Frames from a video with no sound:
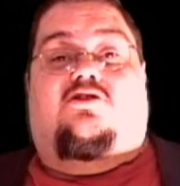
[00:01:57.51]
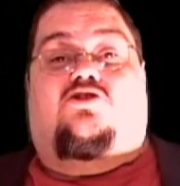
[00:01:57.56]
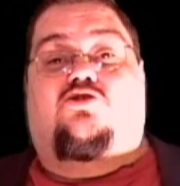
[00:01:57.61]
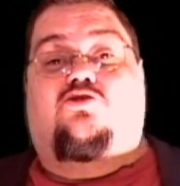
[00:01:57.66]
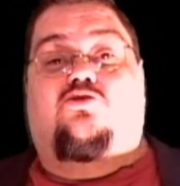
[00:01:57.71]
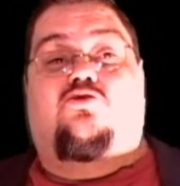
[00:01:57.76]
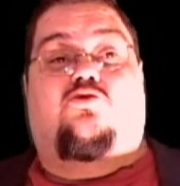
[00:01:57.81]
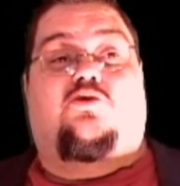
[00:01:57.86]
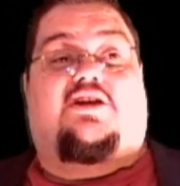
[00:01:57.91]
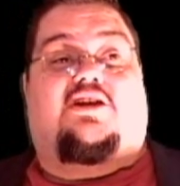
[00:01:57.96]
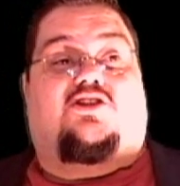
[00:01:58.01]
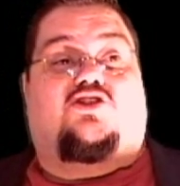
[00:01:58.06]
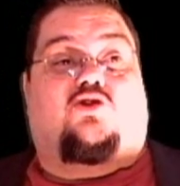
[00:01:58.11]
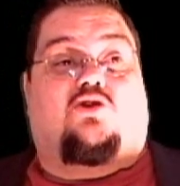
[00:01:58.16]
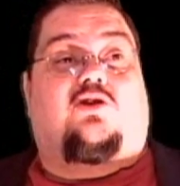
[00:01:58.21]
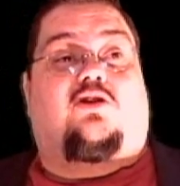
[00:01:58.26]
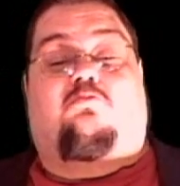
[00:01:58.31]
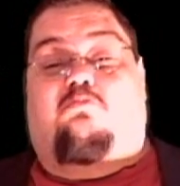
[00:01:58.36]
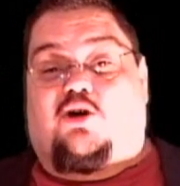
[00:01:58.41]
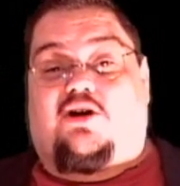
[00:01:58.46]
to an
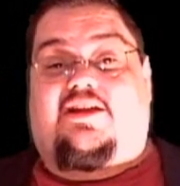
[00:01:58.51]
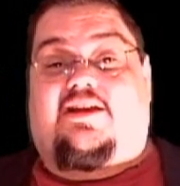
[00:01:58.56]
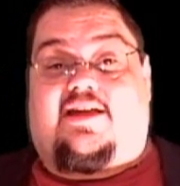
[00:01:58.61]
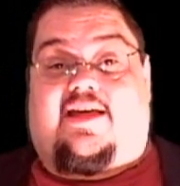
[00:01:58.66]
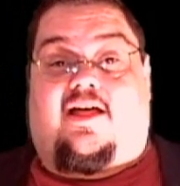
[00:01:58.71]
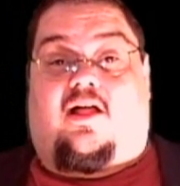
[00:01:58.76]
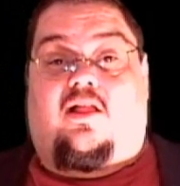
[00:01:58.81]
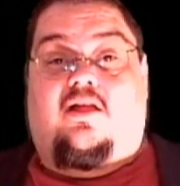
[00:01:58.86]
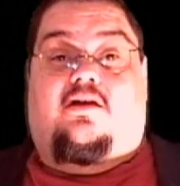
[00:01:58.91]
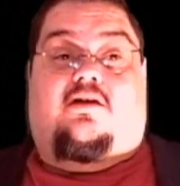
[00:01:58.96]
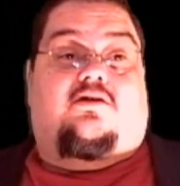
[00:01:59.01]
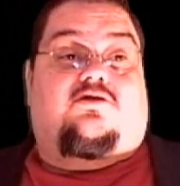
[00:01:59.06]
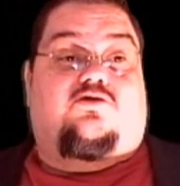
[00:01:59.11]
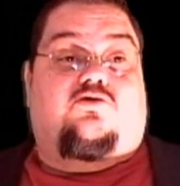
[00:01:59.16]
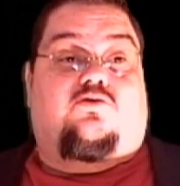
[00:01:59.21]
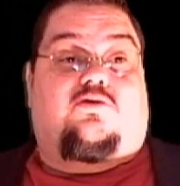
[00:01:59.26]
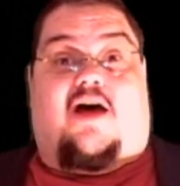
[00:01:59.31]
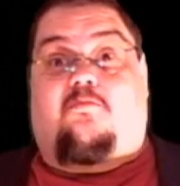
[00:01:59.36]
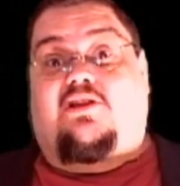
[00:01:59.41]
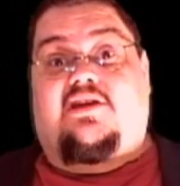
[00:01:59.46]
eternal burning in hell
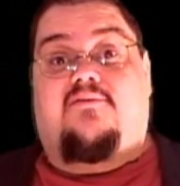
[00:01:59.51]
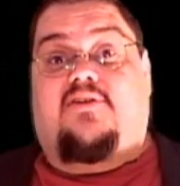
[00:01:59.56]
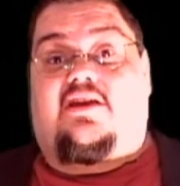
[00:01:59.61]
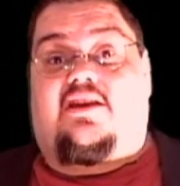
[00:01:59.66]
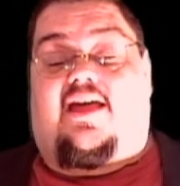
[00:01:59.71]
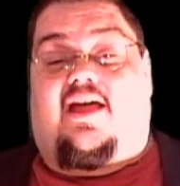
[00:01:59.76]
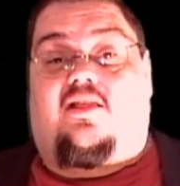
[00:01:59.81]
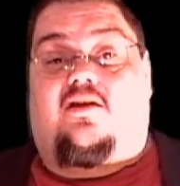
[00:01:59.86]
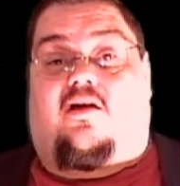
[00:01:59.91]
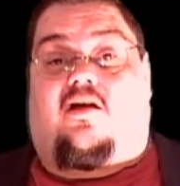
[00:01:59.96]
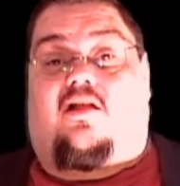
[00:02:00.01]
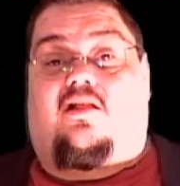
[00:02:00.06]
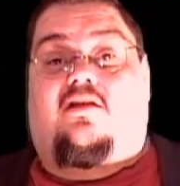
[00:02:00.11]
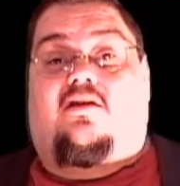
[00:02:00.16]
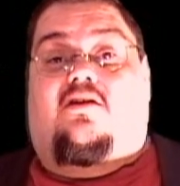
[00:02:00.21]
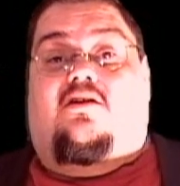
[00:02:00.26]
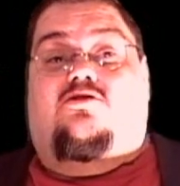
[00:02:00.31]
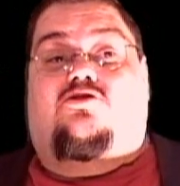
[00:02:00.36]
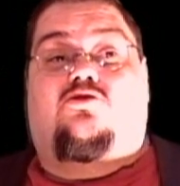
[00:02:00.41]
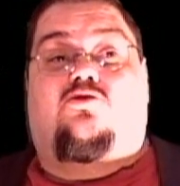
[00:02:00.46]
to not believing in hell at
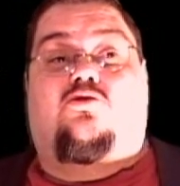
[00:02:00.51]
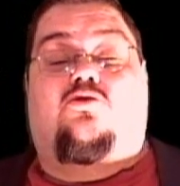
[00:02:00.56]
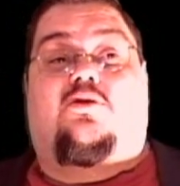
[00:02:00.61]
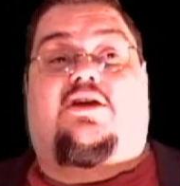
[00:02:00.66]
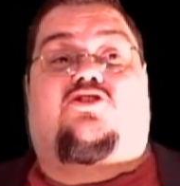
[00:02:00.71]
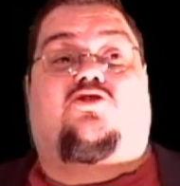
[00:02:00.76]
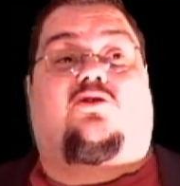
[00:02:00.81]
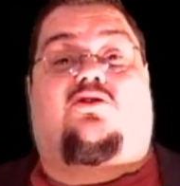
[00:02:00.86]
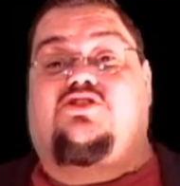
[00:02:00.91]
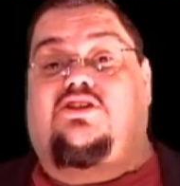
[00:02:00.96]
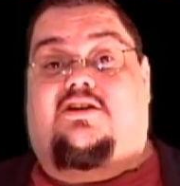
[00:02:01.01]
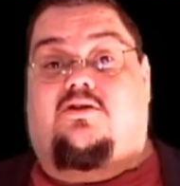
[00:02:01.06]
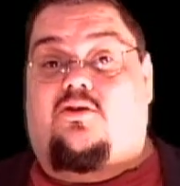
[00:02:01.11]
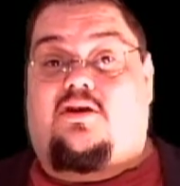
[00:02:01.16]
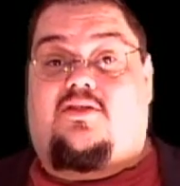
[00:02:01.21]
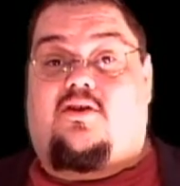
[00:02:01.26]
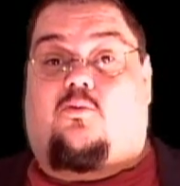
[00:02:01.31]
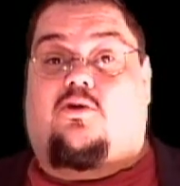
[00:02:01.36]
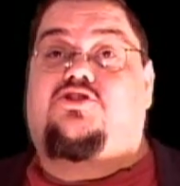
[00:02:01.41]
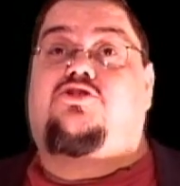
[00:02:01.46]
all to eternal
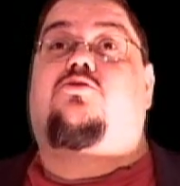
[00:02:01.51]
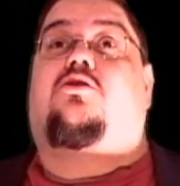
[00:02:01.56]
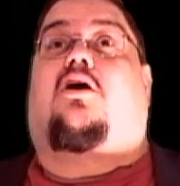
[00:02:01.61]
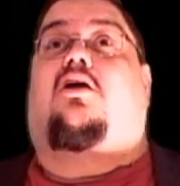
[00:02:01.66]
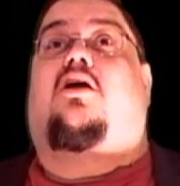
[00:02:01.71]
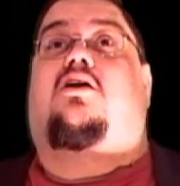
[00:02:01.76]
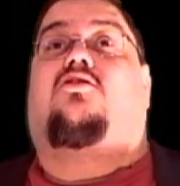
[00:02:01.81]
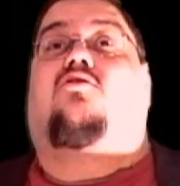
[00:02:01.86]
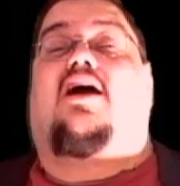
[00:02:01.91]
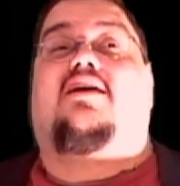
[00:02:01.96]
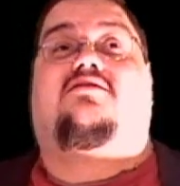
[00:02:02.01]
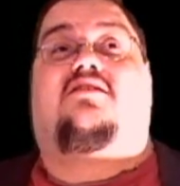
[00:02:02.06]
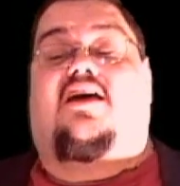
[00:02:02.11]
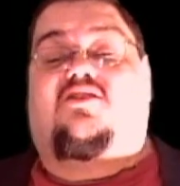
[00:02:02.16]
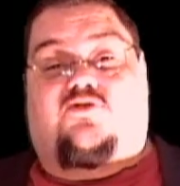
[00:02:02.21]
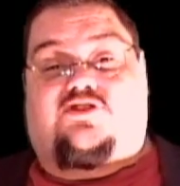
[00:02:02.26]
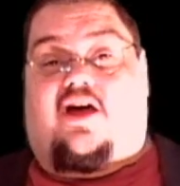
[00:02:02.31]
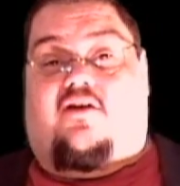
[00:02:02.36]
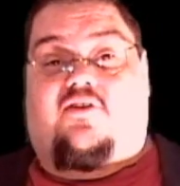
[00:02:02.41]
security that once you call on Christ and ask for